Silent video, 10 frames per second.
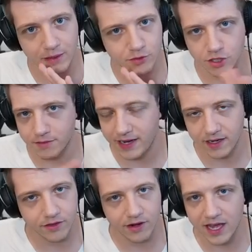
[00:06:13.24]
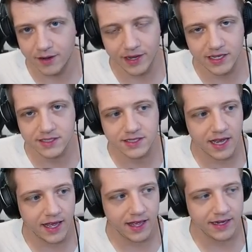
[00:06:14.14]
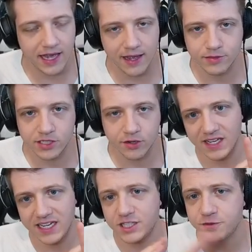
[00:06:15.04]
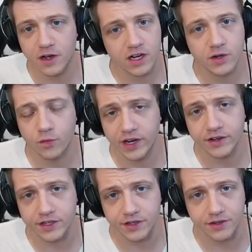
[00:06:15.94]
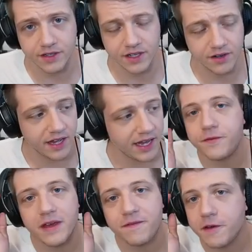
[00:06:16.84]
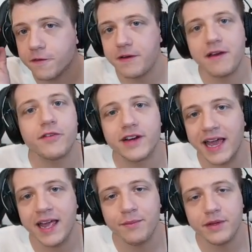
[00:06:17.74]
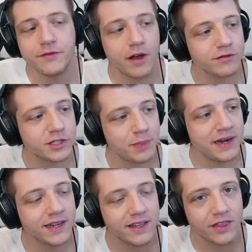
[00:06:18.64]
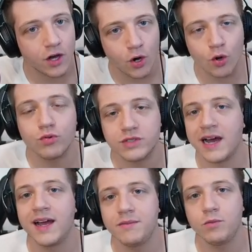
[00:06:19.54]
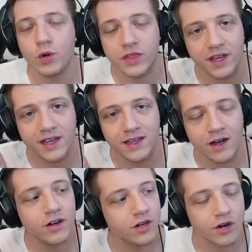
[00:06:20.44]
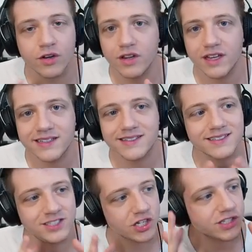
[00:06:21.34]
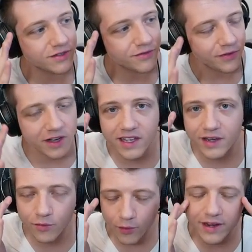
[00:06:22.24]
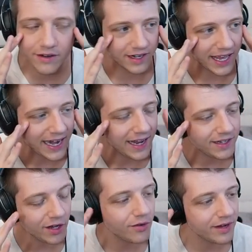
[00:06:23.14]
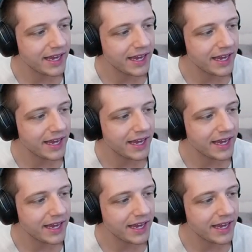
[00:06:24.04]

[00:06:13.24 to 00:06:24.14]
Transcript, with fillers: sure many other animes and, and games do it it's weird dude okay if your favorite game involves spending the whole time with a young girl it's just weird and I don't get